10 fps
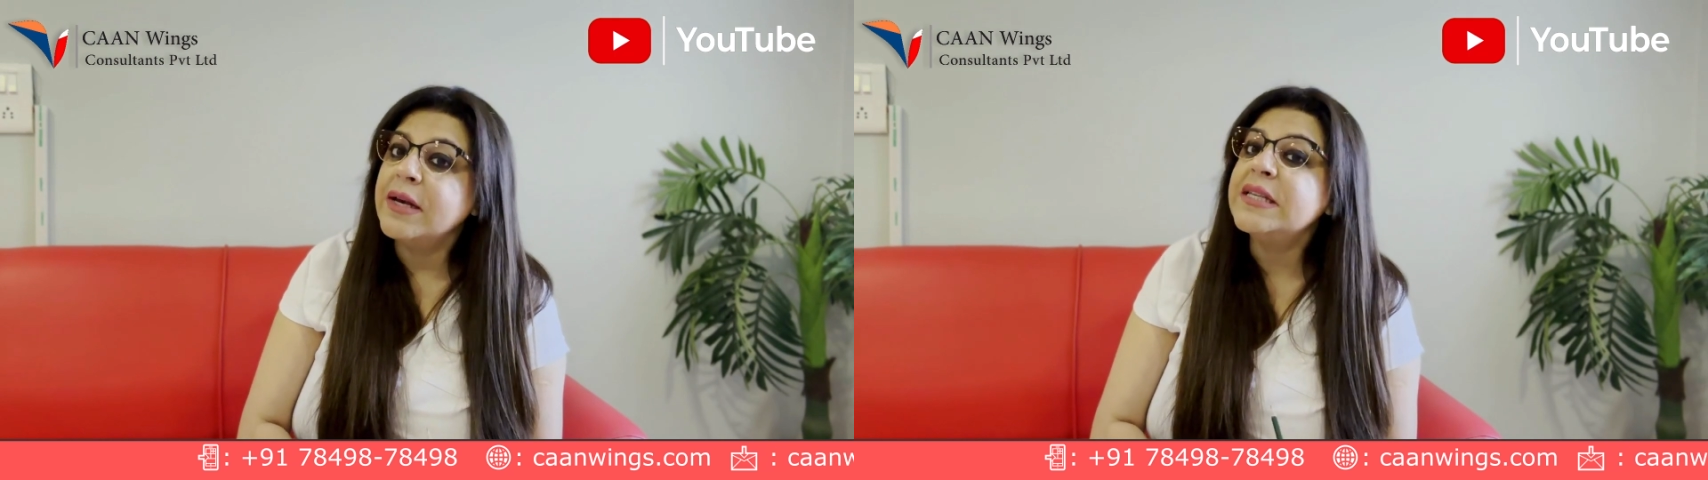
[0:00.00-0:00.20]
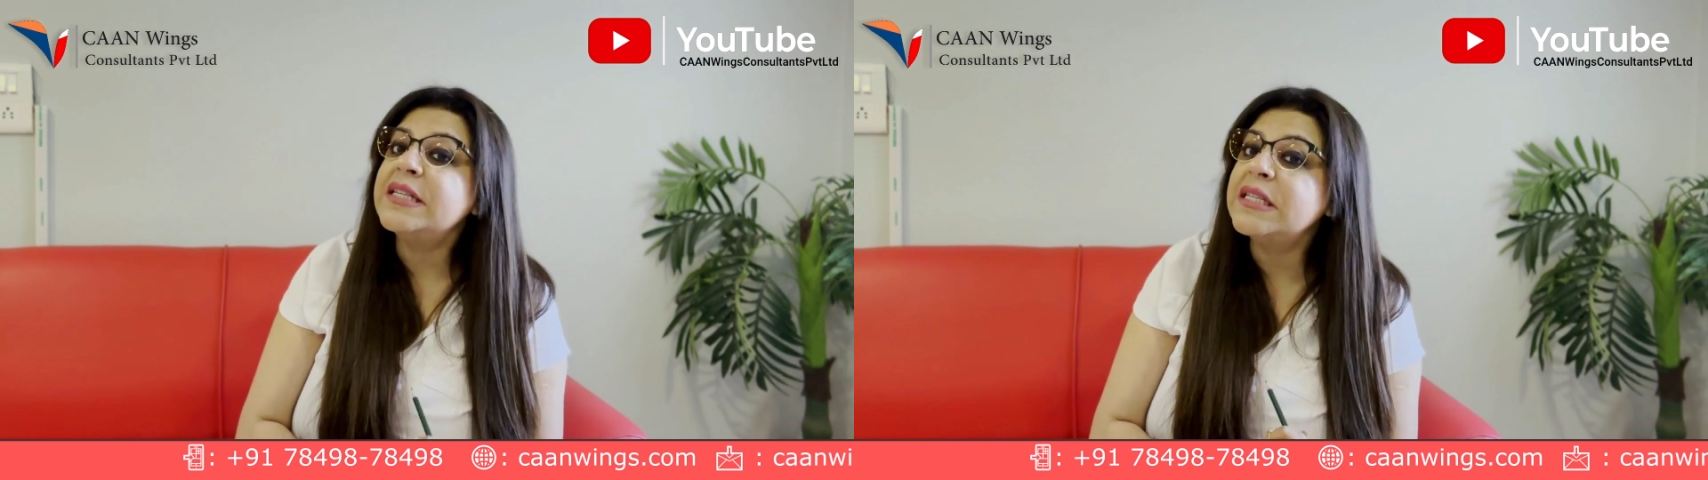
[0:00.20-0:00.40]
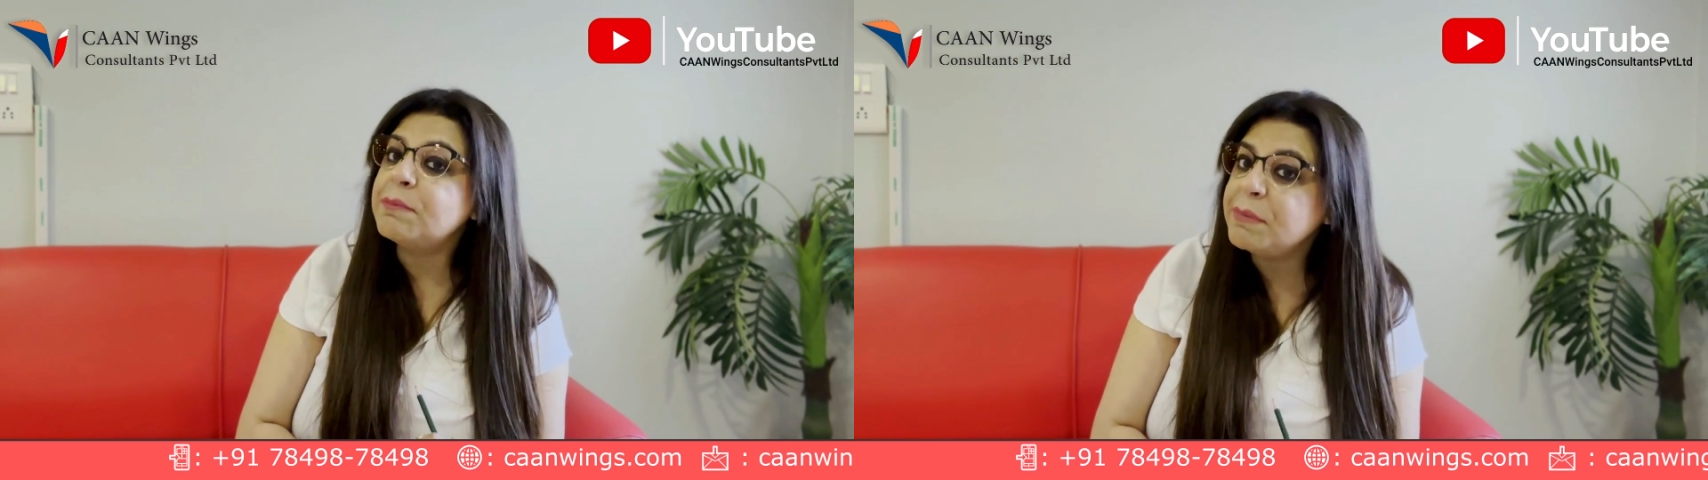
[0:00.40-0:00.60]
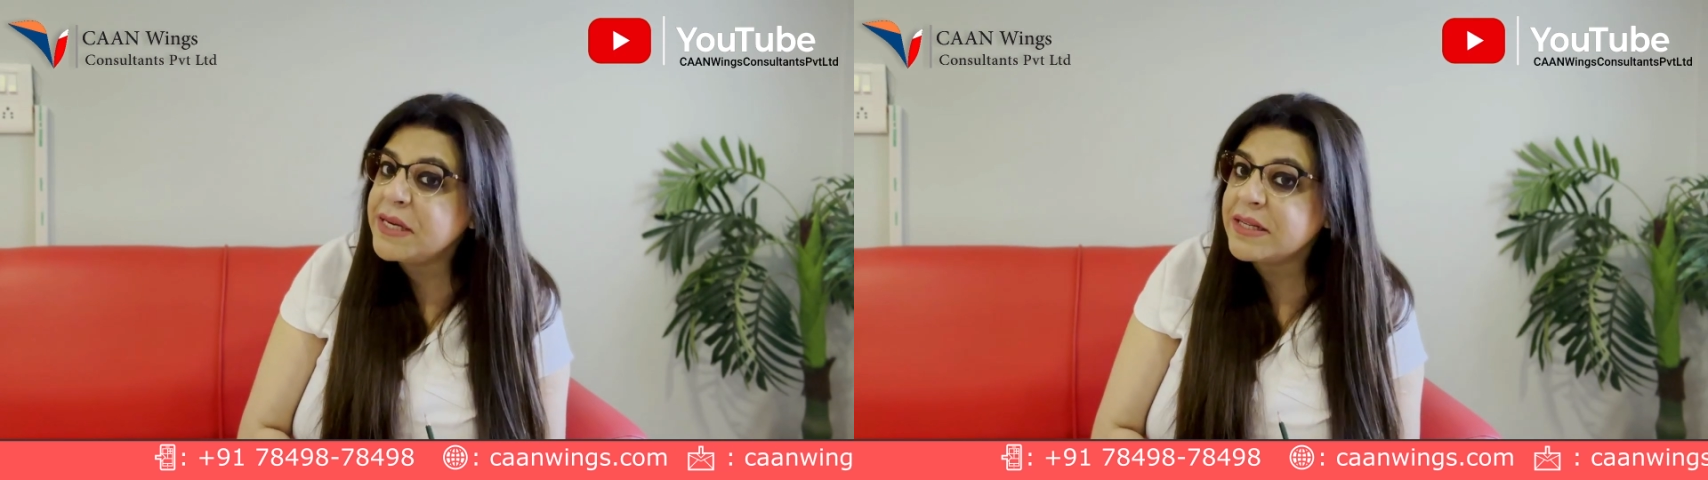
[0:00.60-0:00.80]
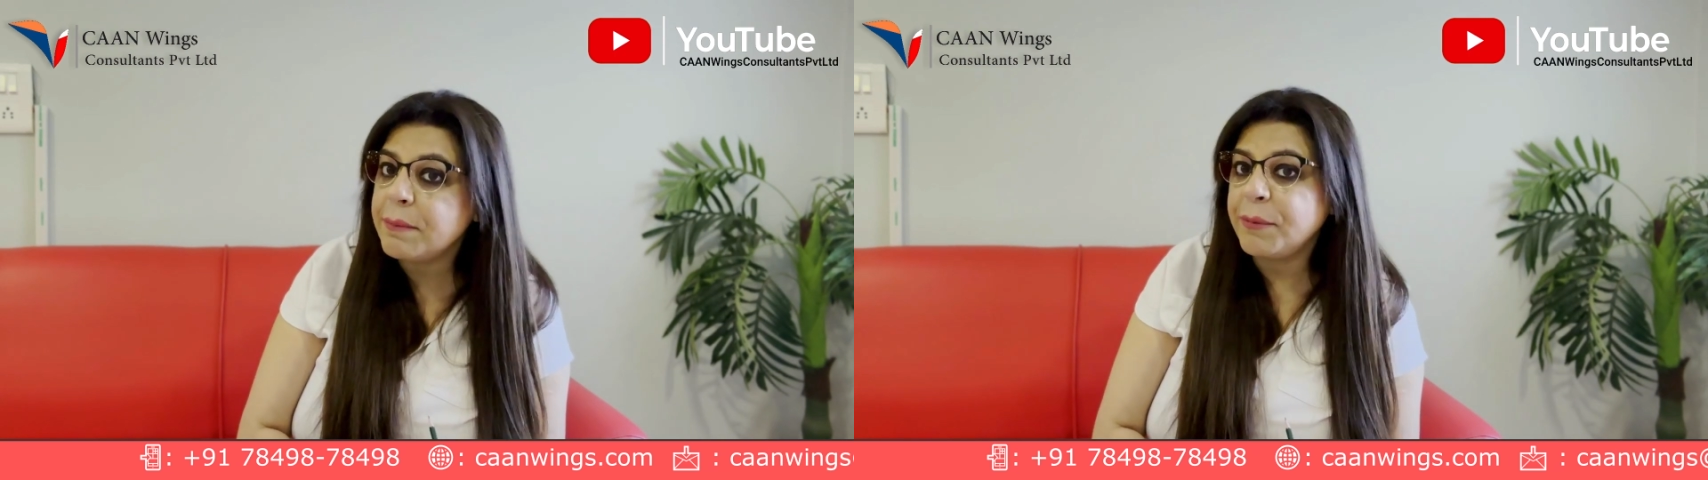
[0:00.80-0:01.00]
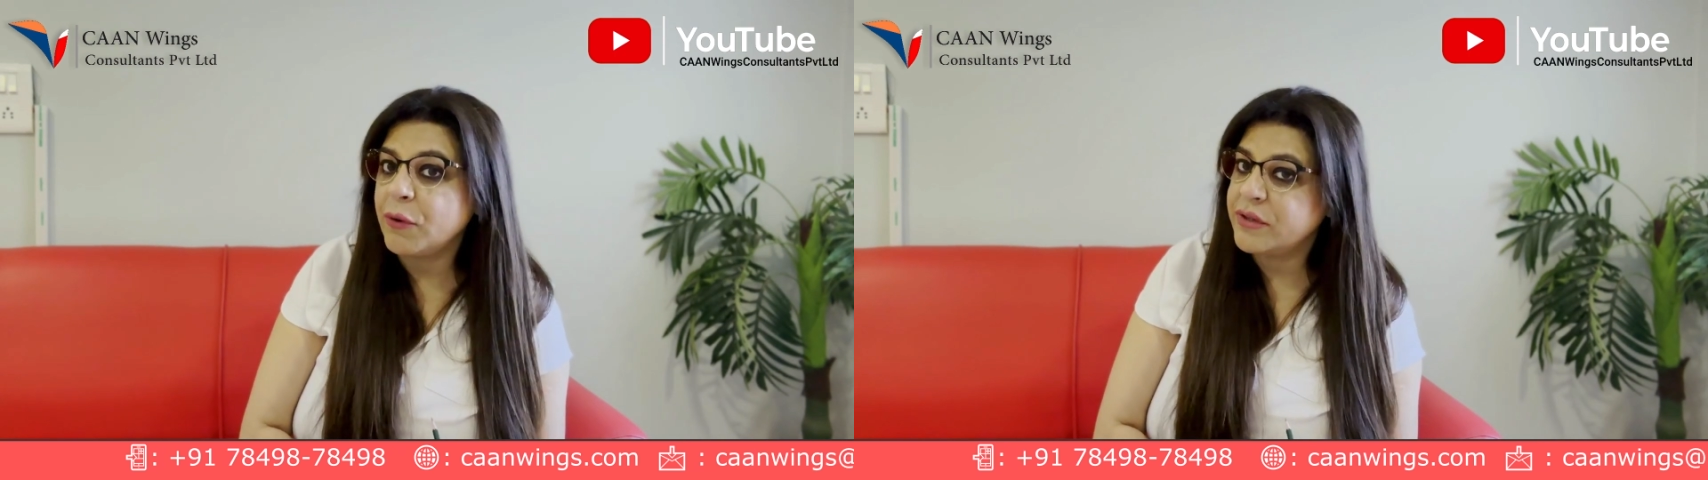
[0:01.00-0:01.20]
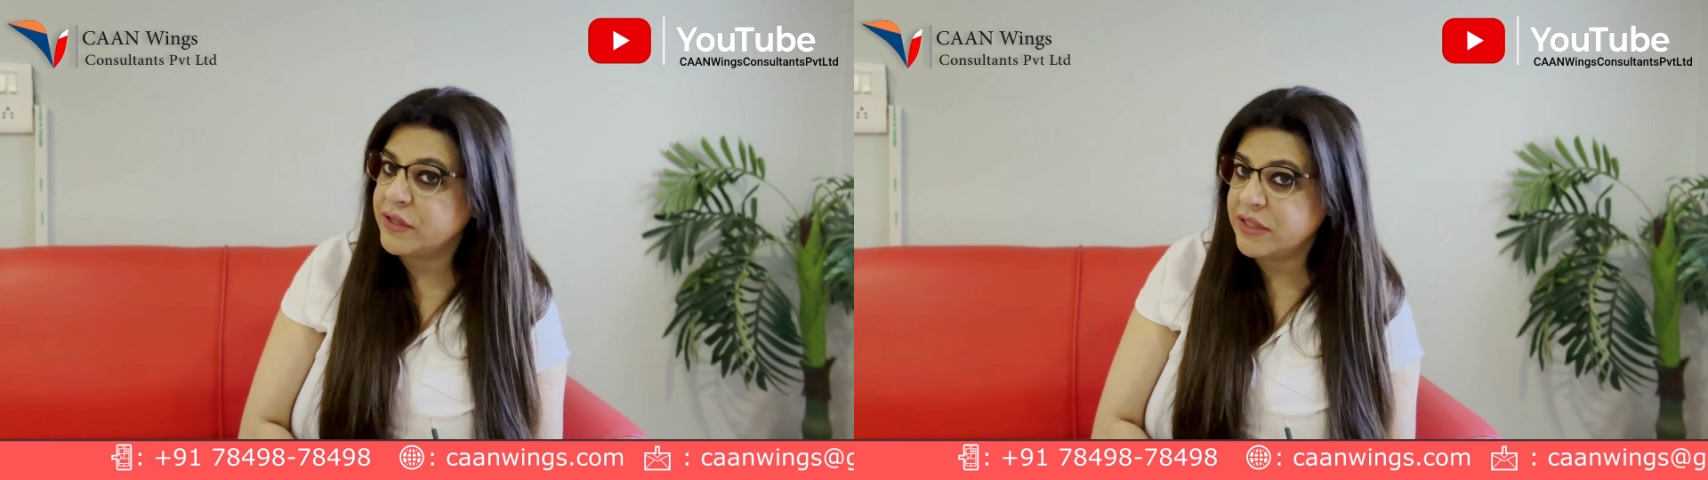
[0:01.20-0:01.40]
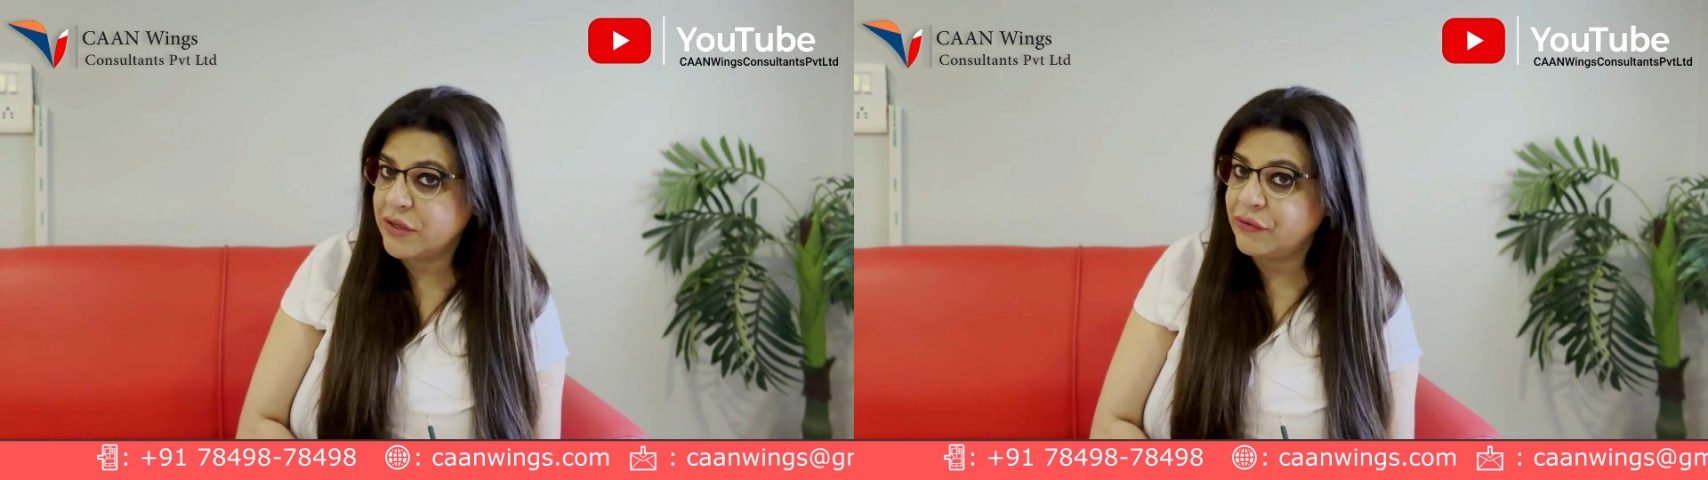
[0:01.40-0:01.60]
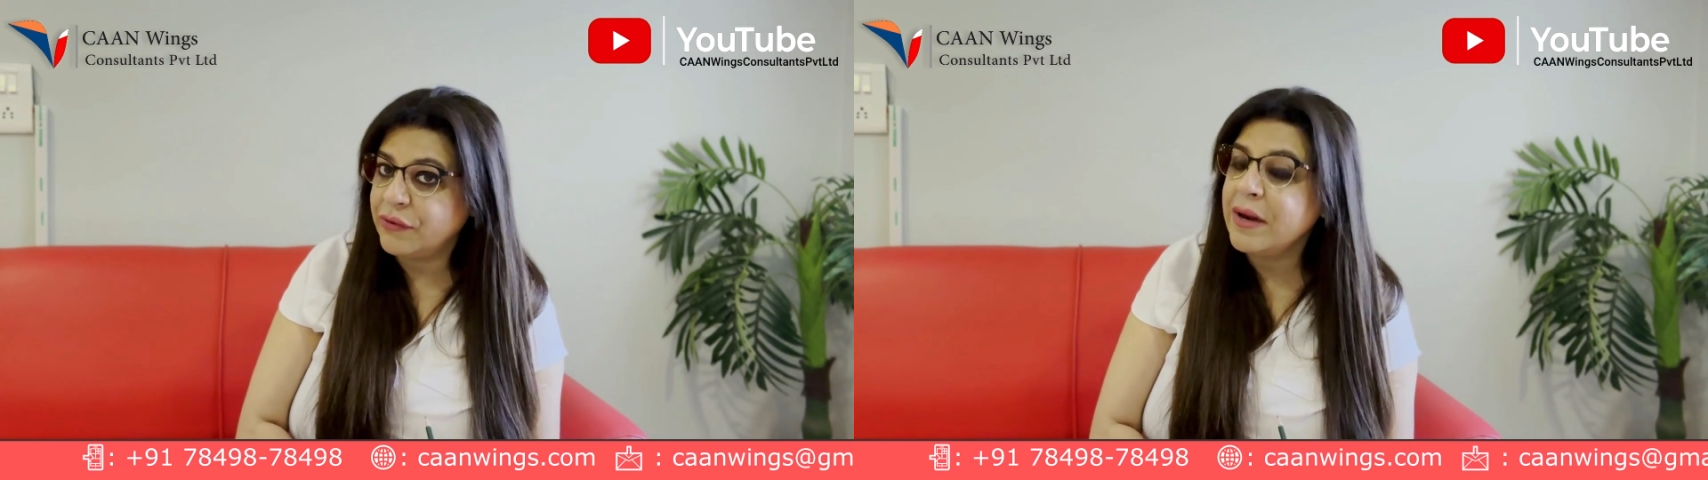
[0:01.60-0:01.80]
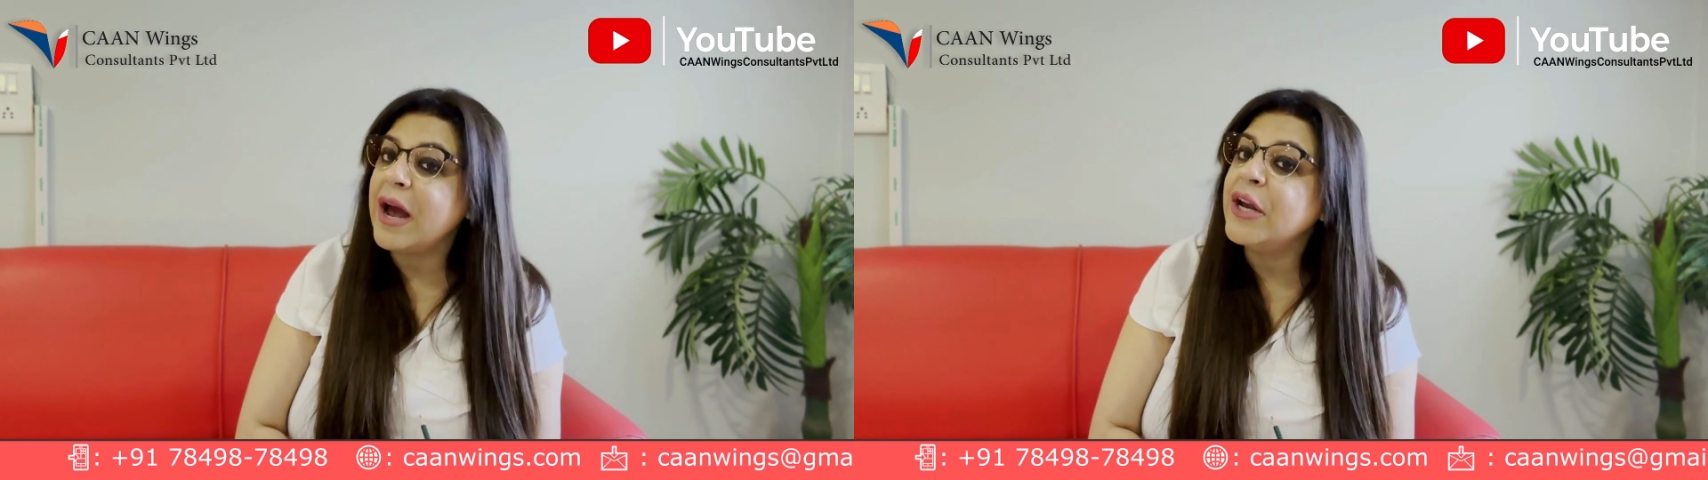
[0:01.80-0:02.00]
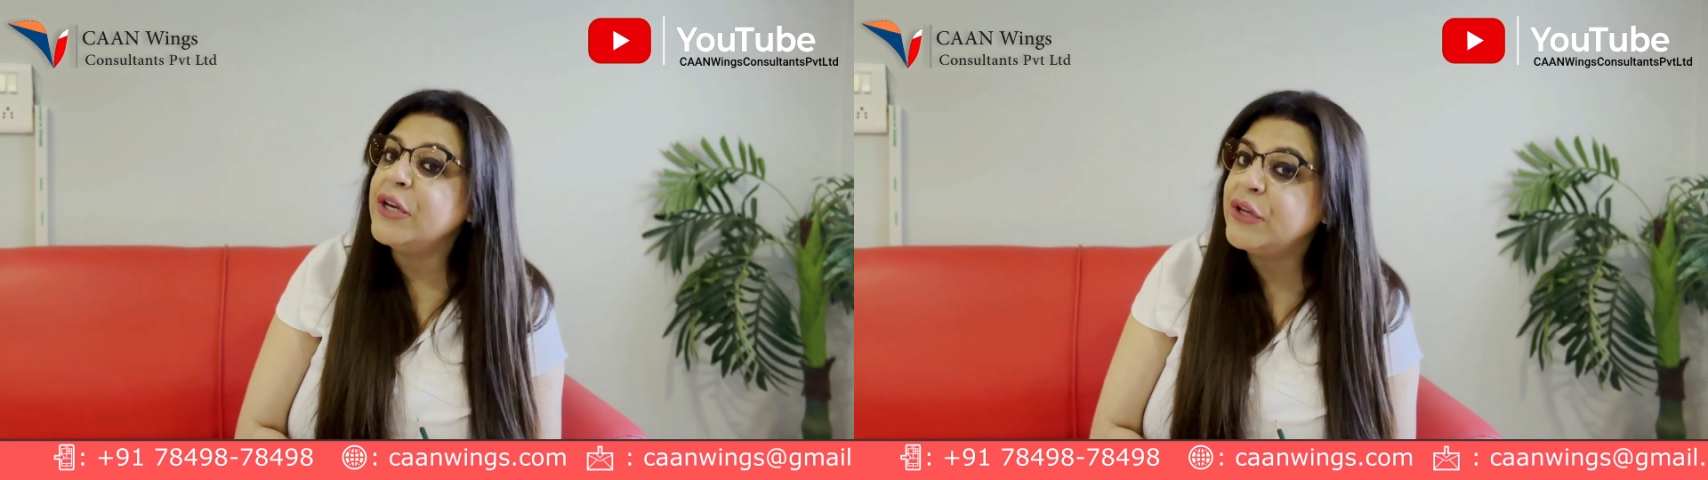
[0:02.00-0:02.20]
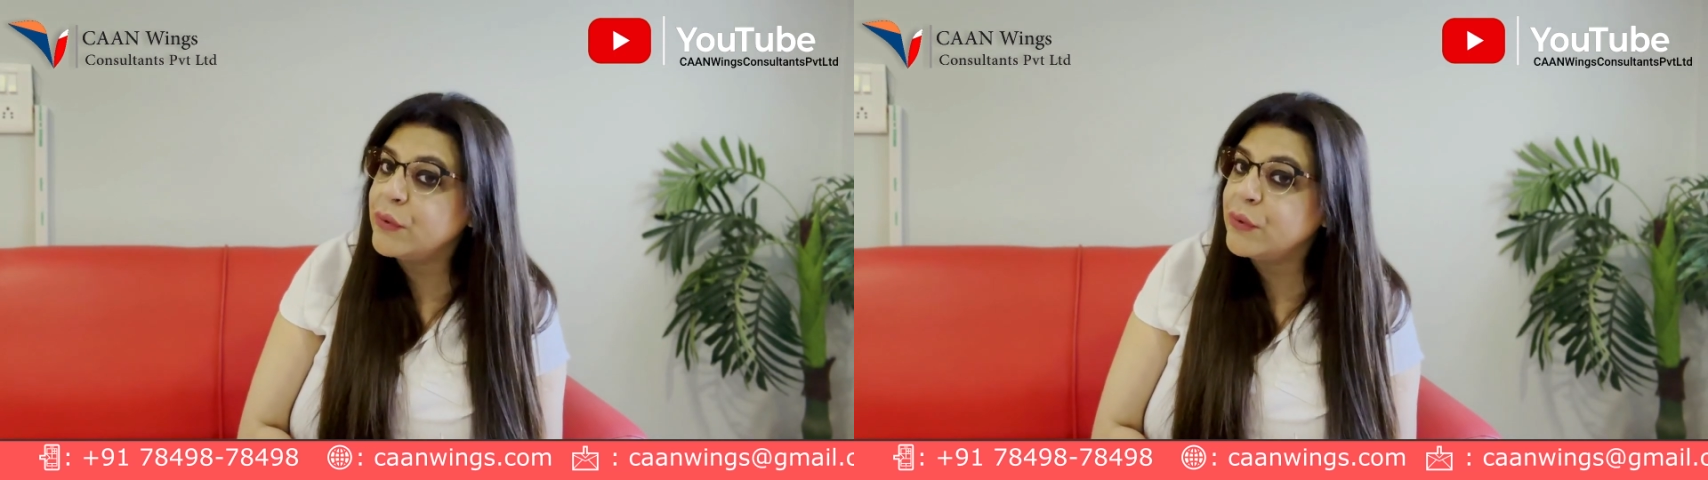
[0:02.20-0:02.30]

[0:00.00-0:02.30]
speed up your decision and